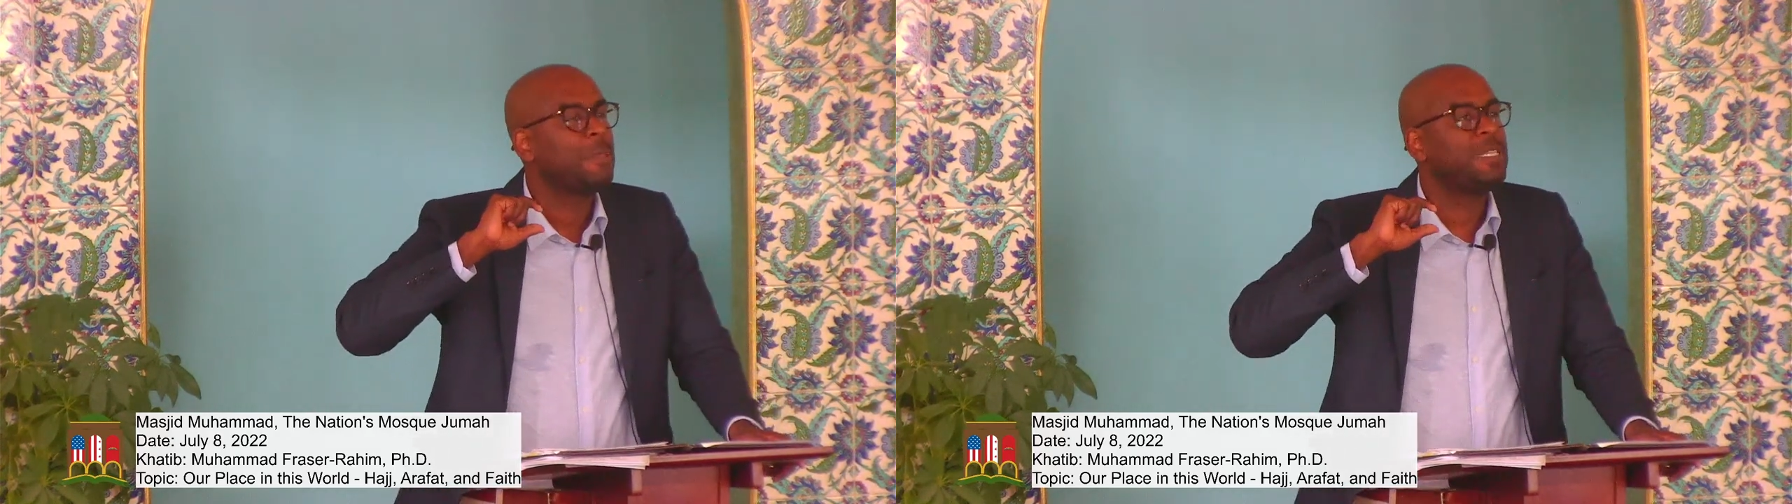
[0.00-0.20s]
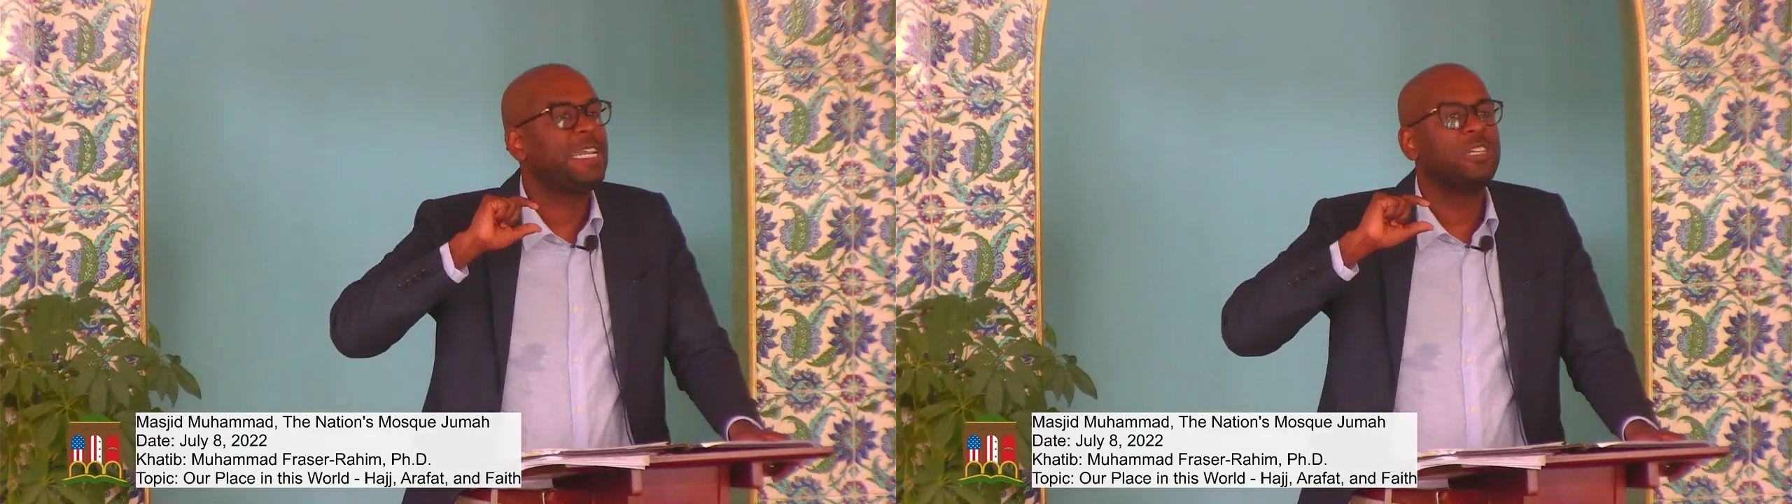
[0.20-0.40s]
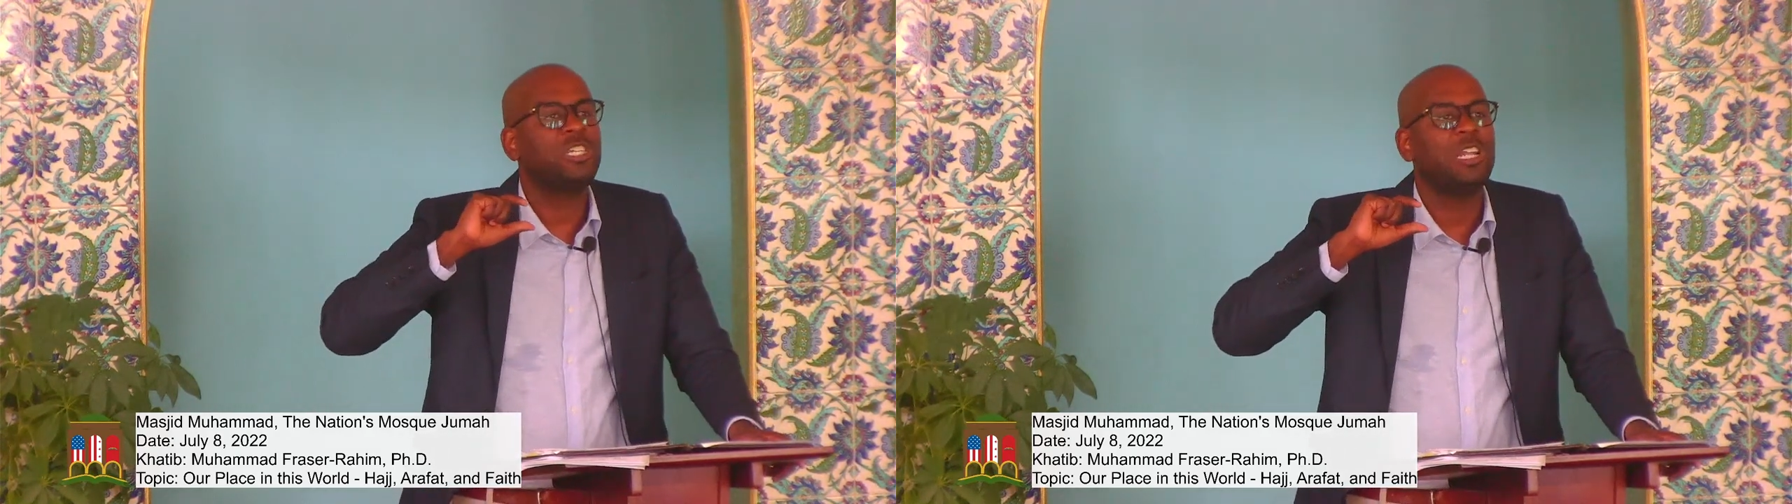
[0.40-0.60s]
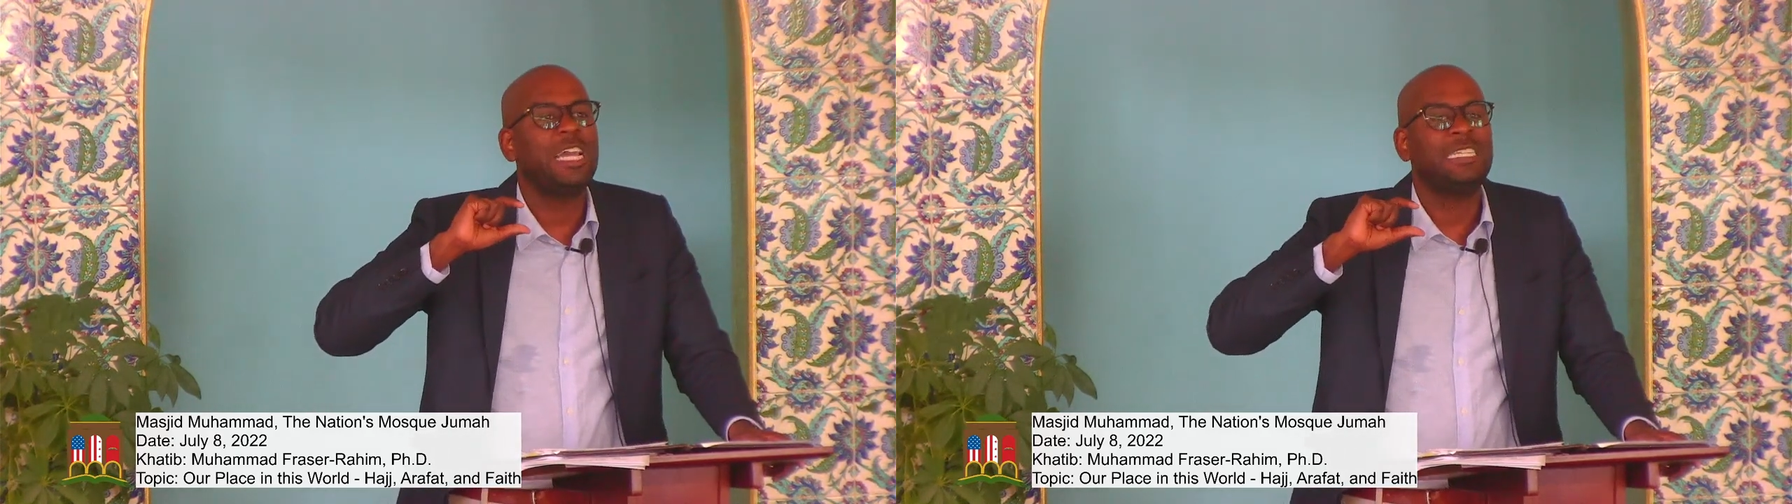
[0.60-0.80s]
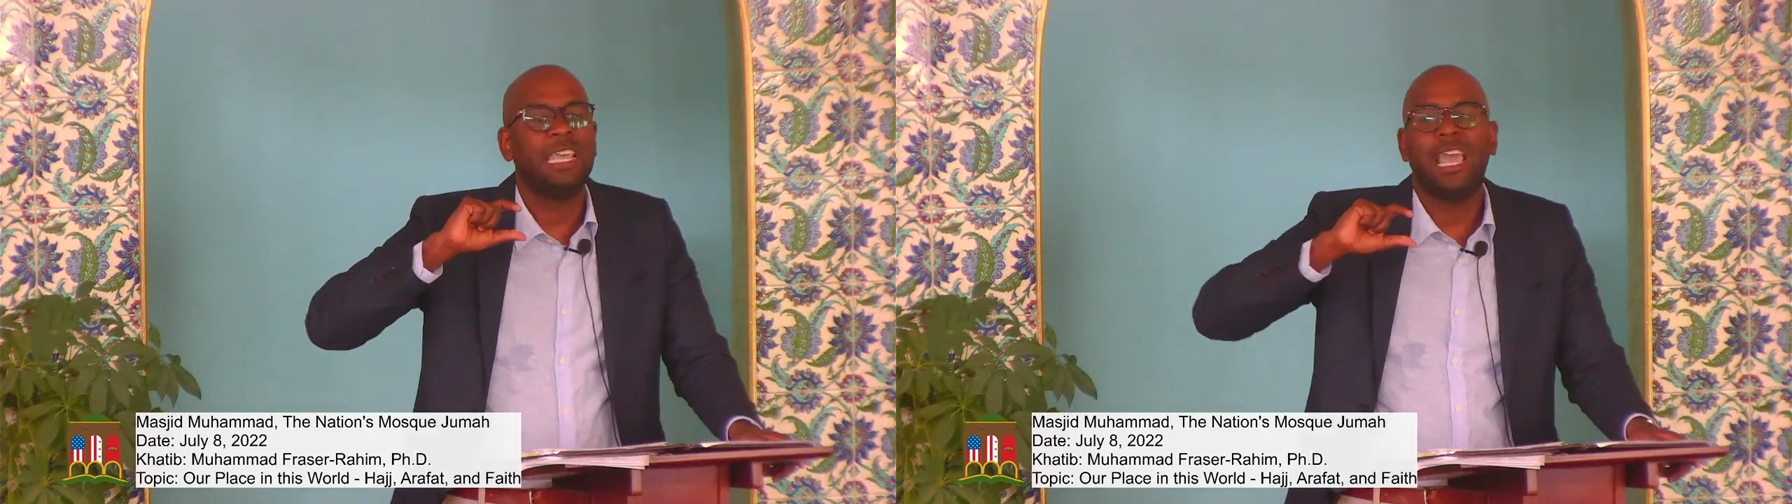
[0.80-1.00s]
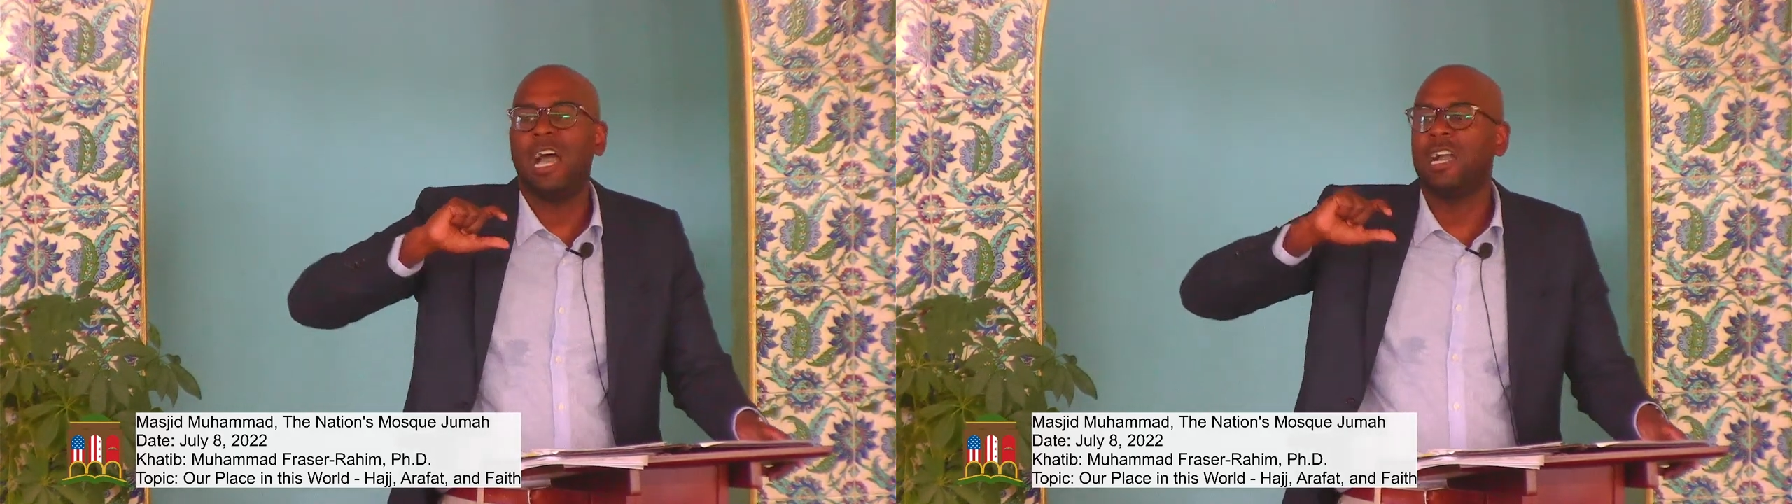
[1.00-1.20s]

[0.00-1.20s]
dear, should I say, a